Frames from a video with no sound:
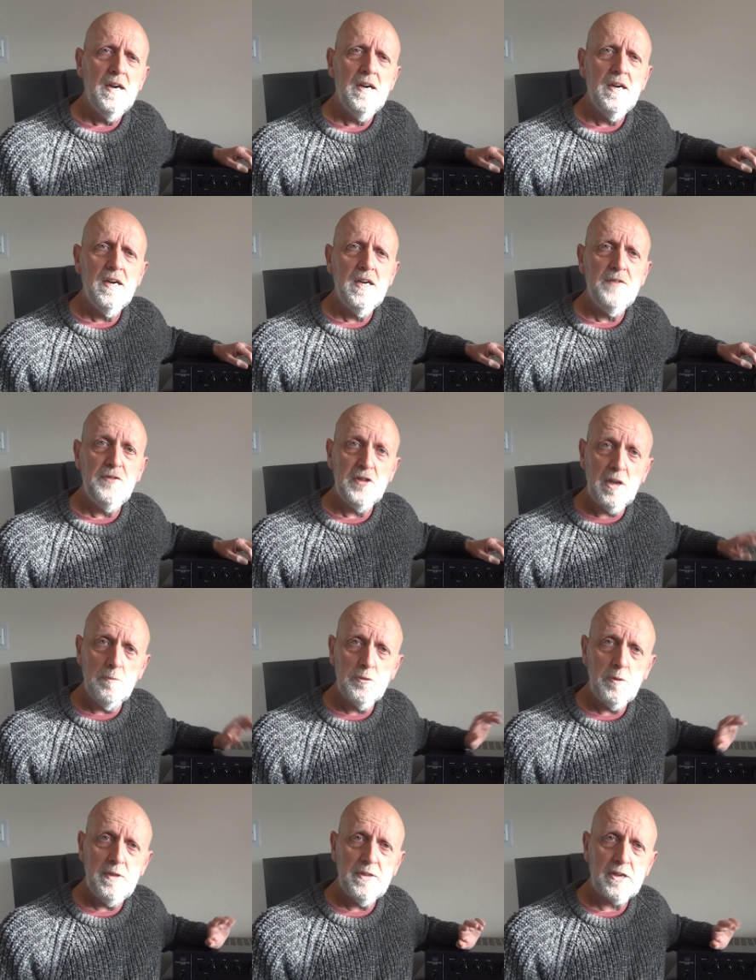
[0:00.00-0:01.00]
Uh, if you
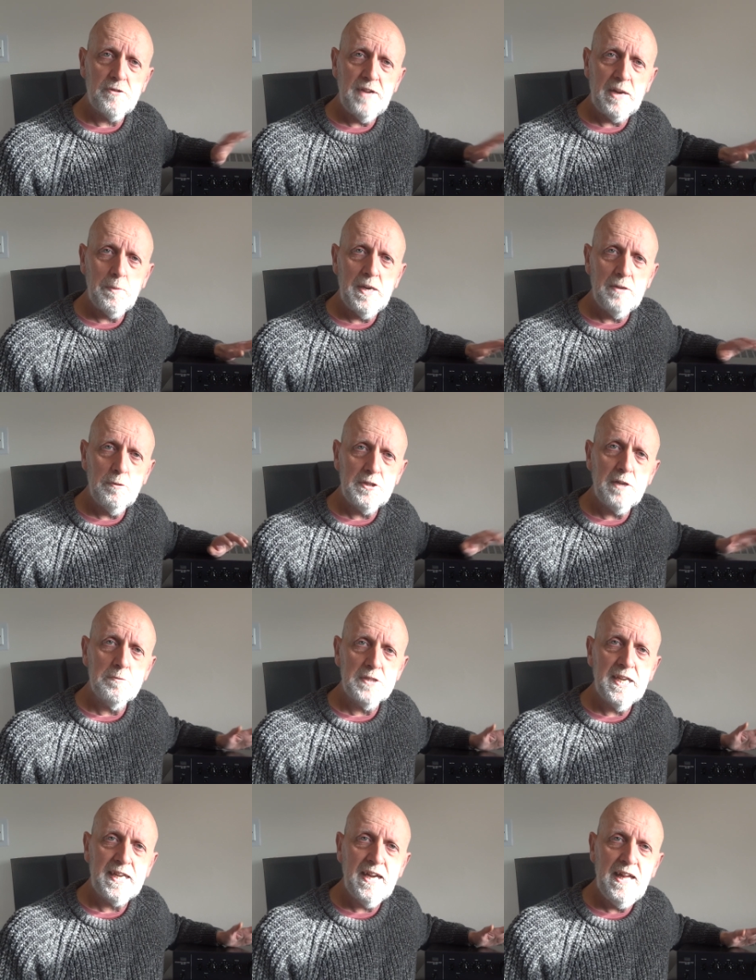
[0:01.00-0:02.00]
don't do it the correct way or
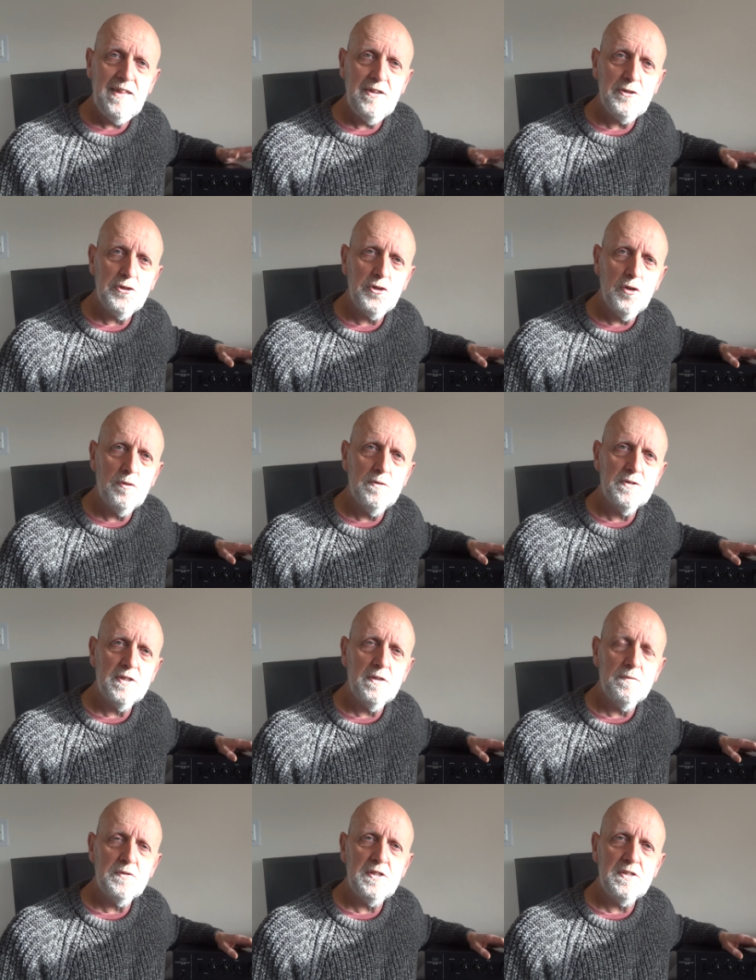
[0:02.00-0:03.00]
don't take out the insurance,
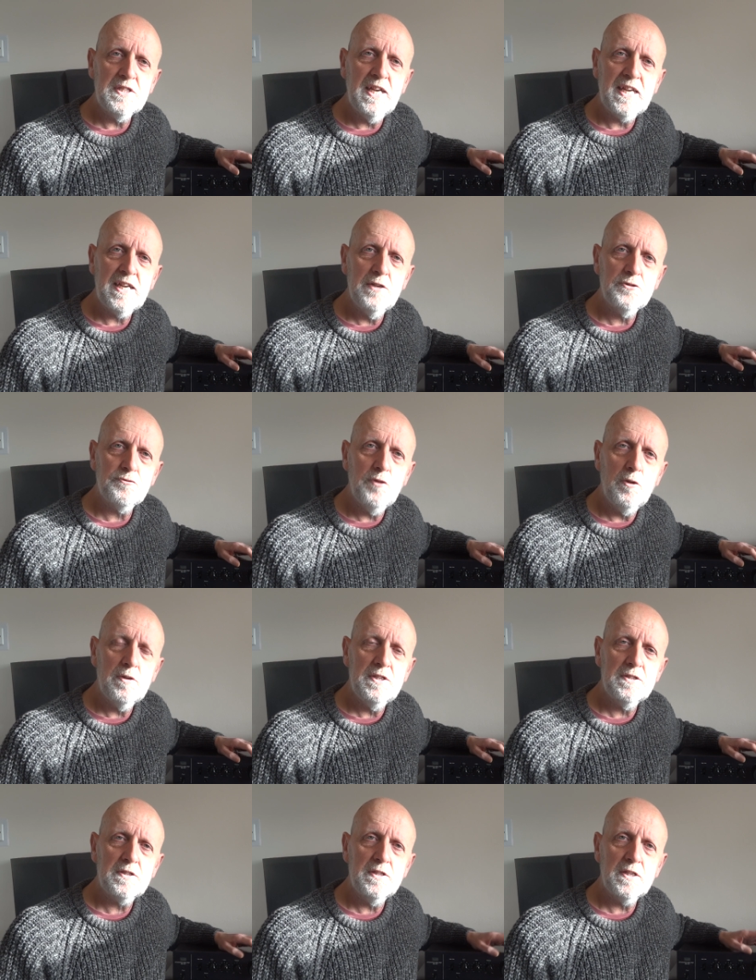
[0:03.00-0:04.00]
and obviously something goes wrong,
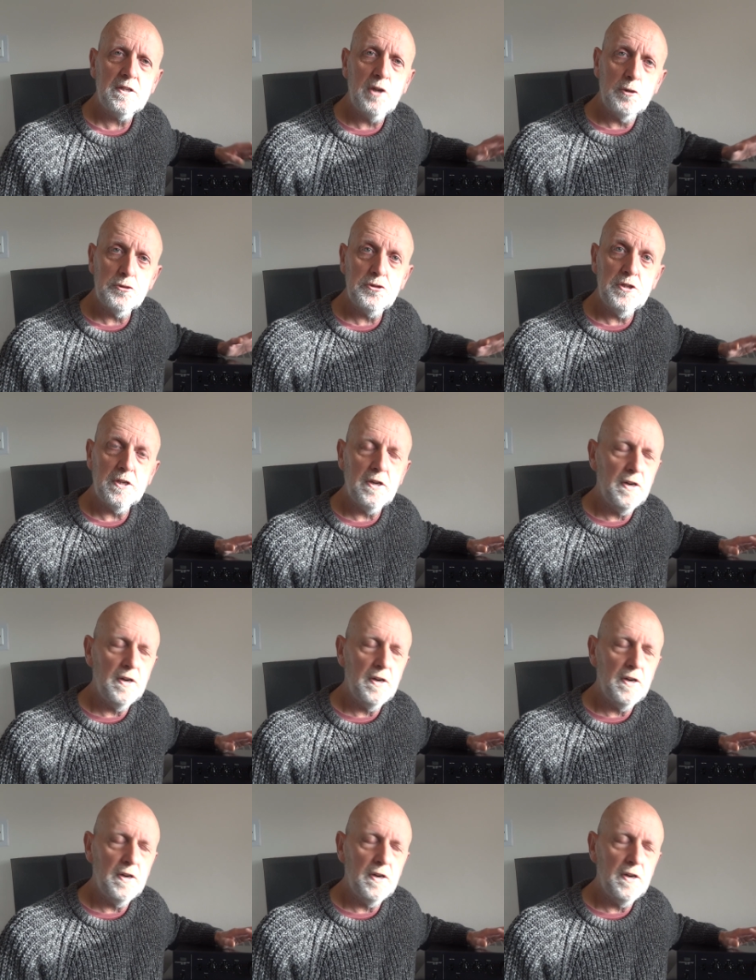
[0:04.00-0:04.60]
it's going to cost you